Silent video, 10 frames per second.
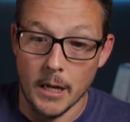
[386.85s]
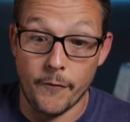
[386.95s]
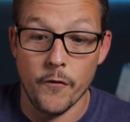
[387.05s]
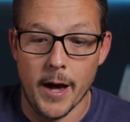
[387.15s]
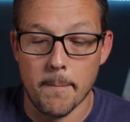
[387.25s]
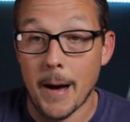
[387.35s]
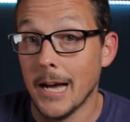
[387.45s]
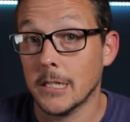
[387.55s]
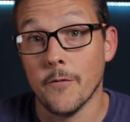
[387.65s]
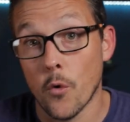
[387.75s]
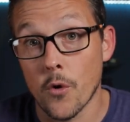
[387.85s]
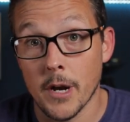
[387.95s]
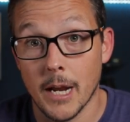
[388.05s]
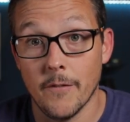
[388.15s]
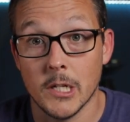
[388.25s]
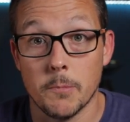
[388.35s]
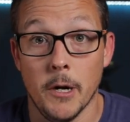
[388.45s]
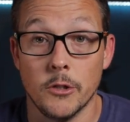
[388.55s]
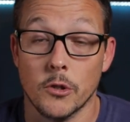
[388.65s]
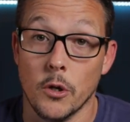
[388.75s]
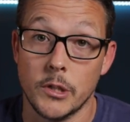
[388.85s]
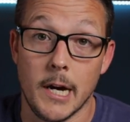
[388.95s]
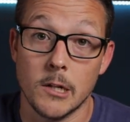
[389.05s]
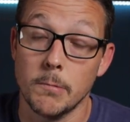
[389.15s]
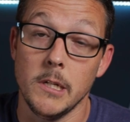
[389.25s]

If you've had a positive or negative experience with toe socks,